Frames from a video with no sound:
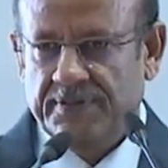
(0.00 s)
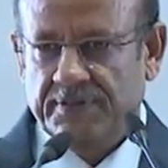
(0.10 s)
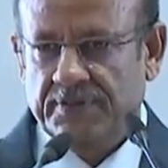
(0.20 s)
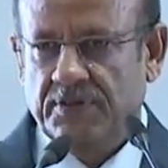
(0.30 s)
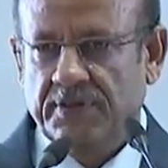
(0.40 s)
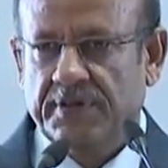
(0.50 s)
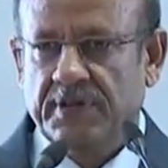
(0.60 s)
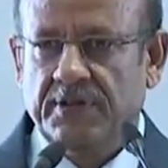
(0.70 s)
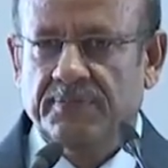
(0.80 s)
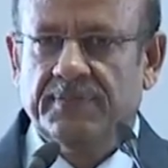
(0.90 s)
Lord
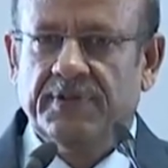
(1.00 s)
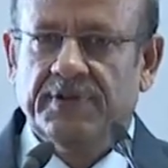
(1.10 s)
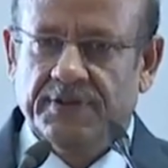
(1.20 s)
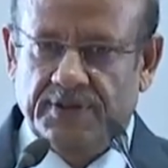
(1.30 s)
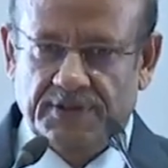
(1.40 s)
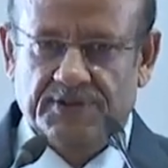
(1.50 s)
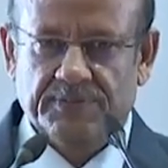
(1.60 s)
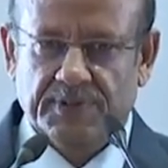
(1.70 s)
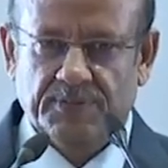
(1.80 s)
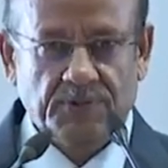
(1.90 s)
Ram and
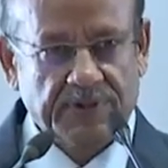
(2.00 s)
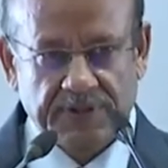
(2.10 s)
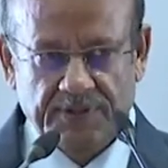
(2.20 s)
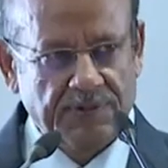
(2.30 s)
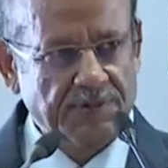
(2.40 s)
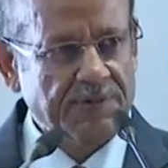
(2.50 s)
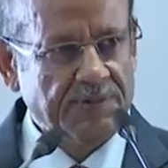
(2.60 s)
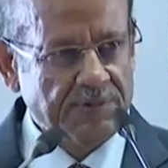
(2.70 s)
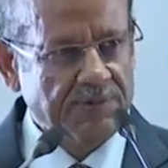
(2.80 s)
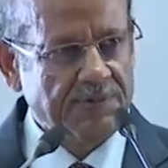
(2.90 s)
Lakshman both had gone to the
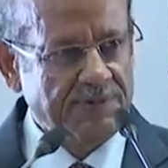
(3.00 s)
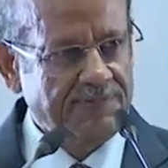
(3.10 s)
Gurukul.